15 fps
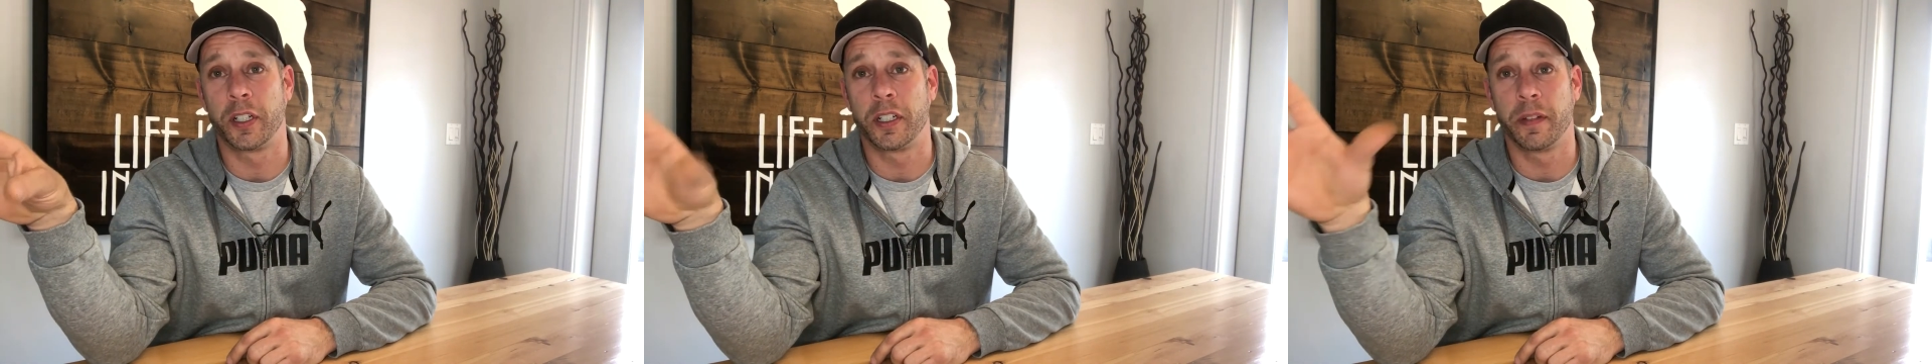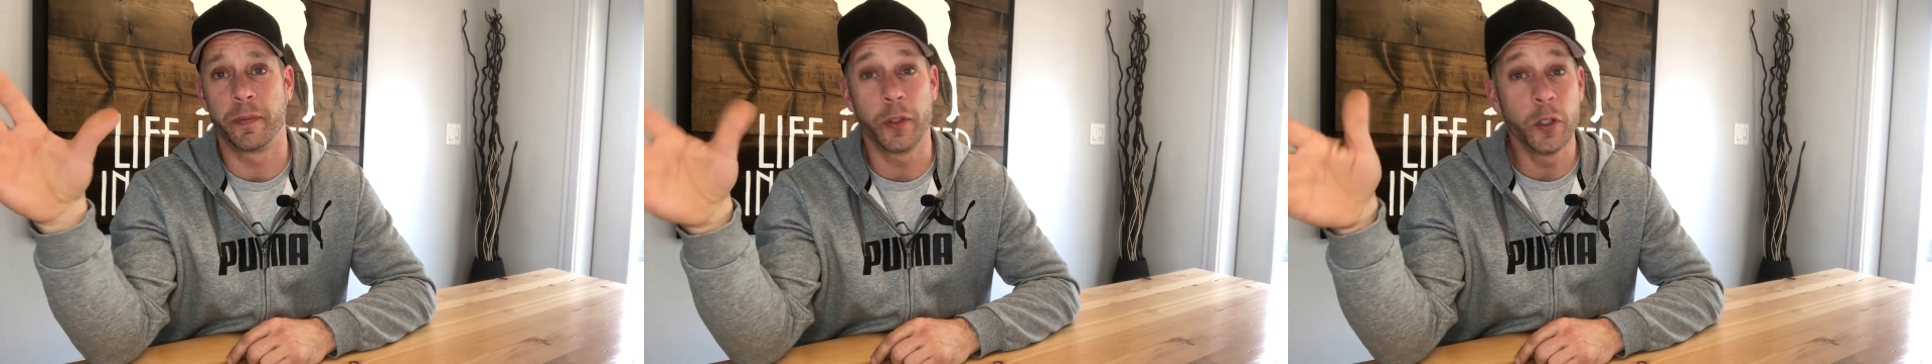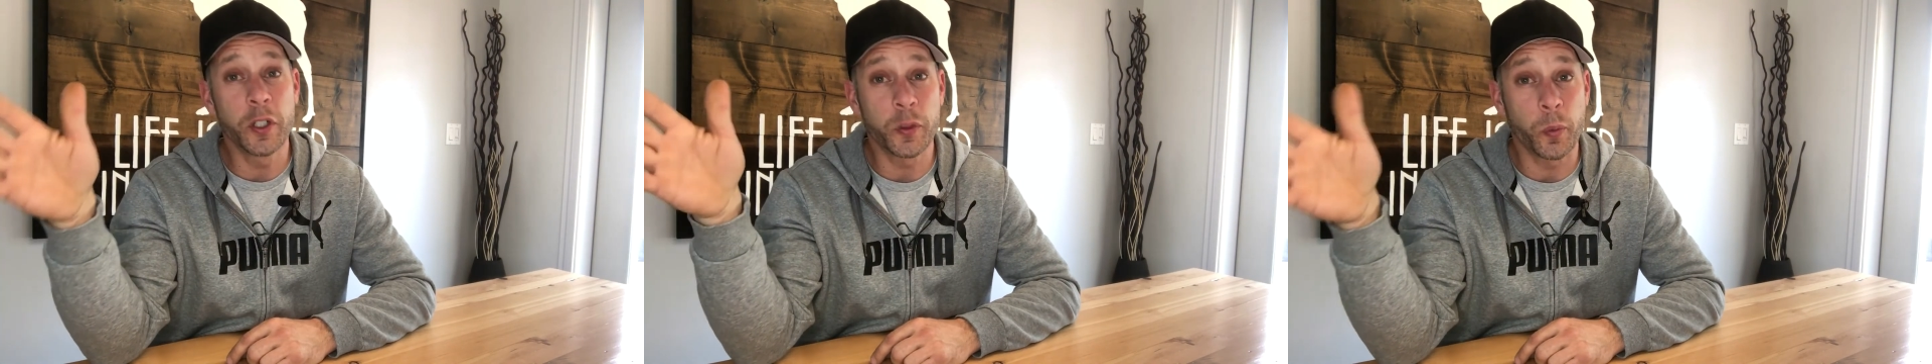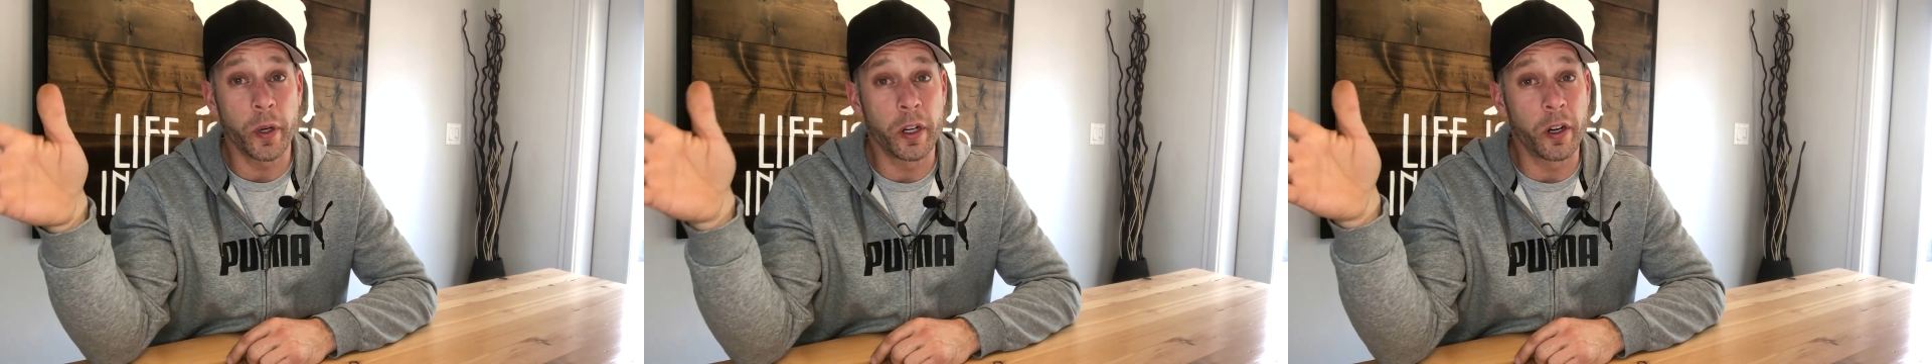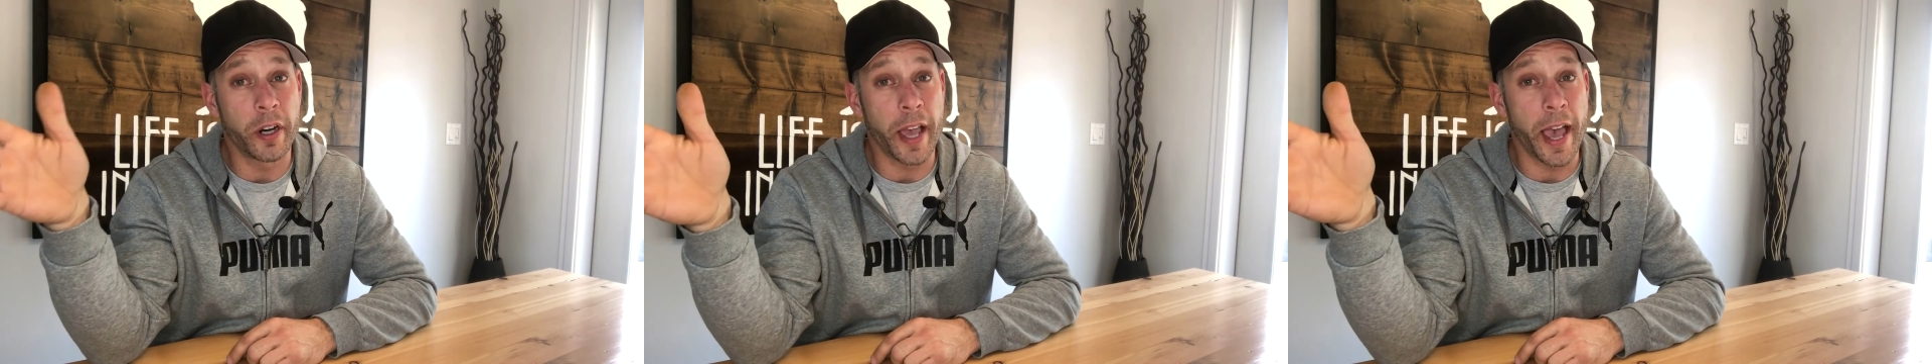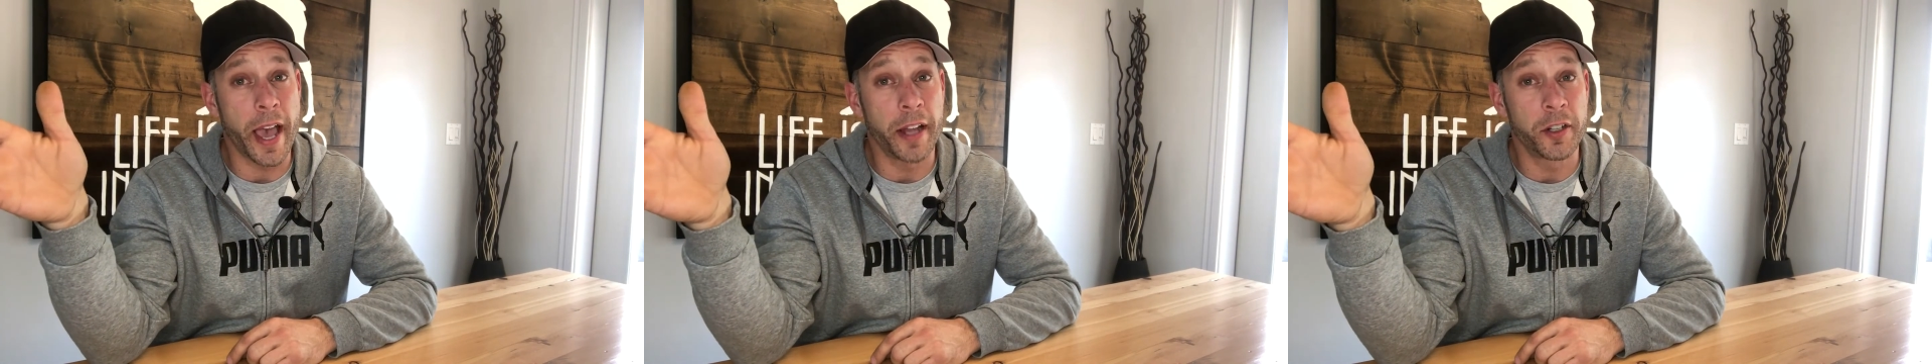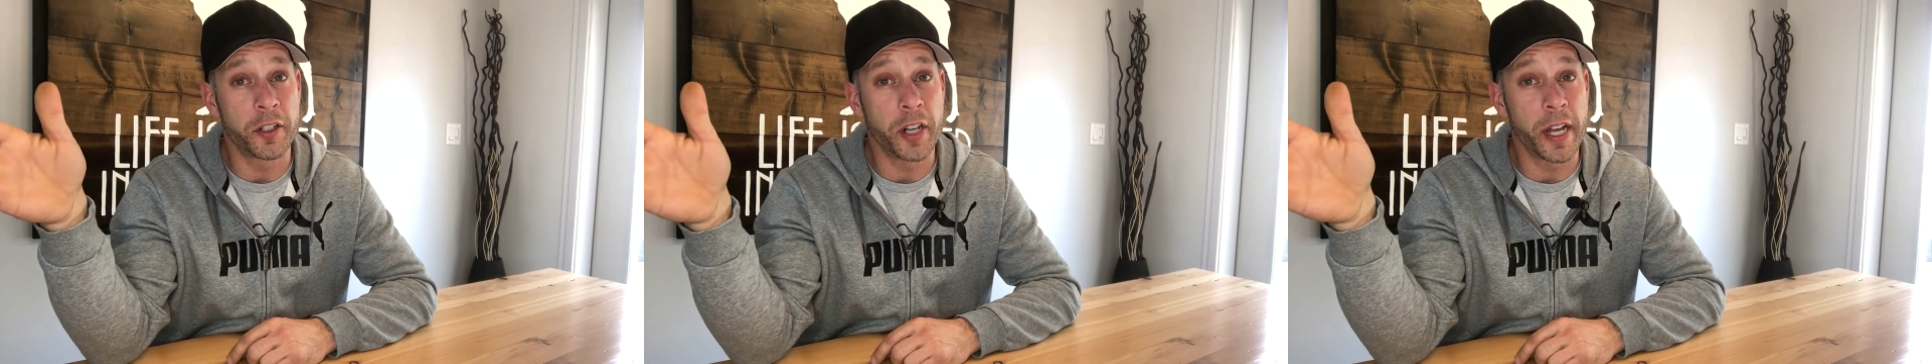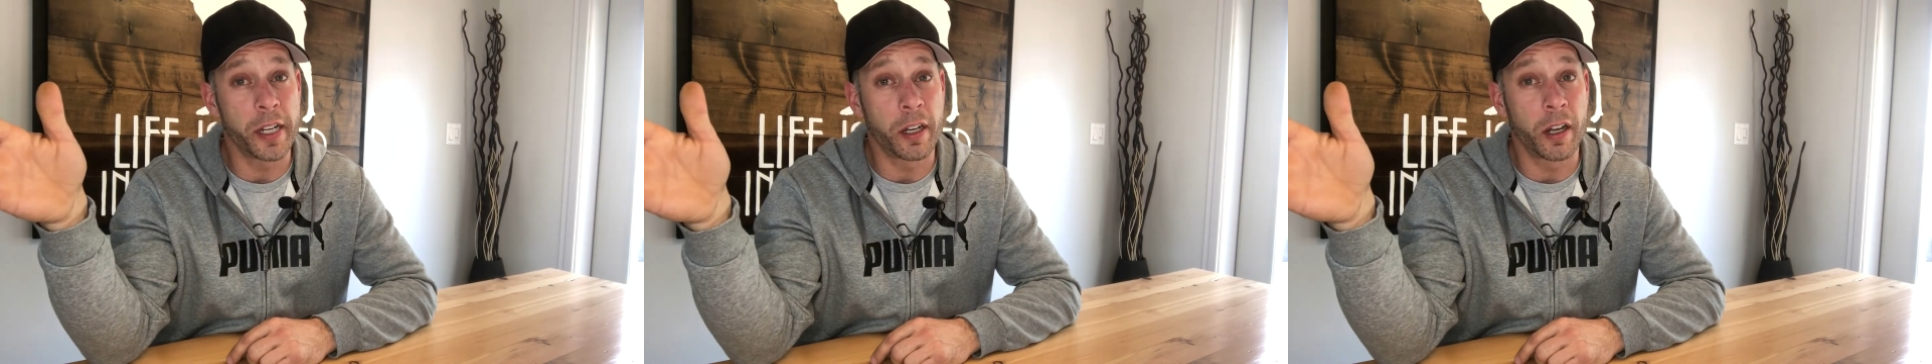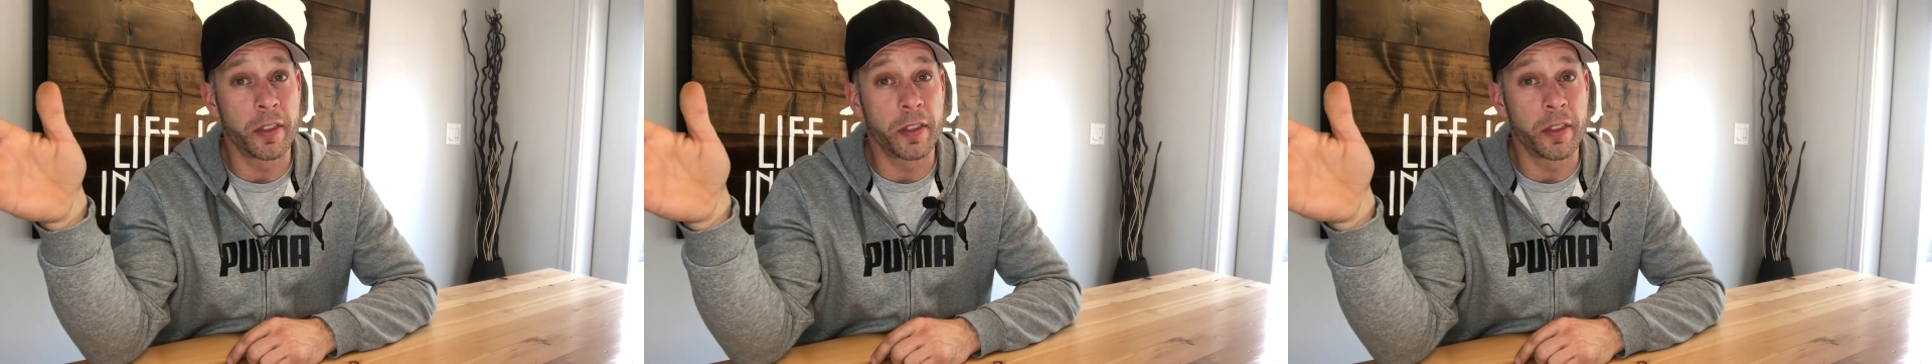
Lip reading: because if you just went on a handshake